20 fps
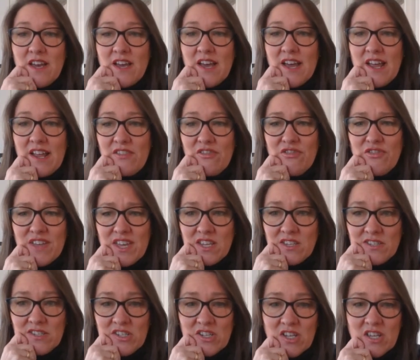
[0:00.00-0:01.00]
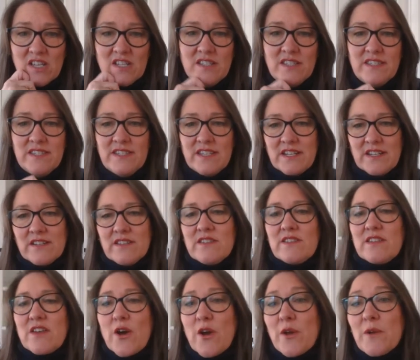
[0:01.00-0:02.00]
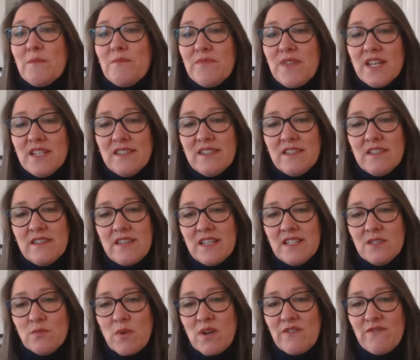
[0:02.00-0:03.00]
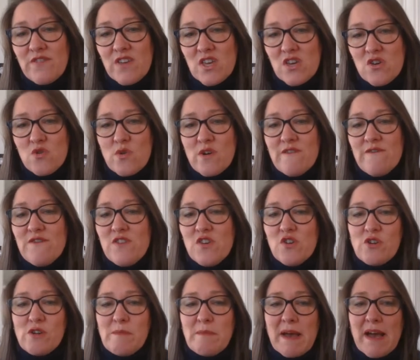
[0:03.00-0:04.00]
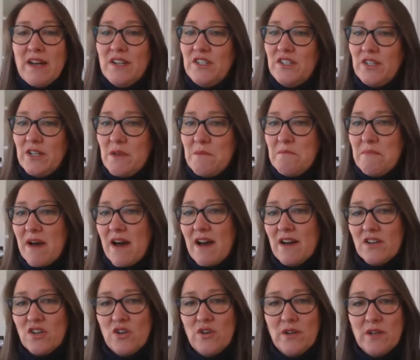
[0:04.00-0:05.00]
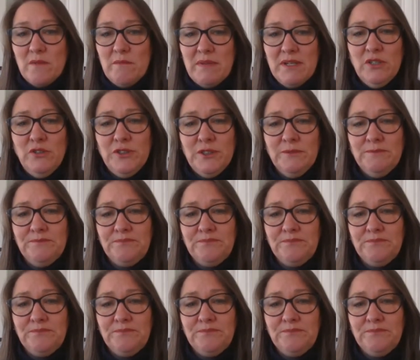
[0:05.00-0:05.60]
and things to consider. So that's one for you if you're about to embark on a build.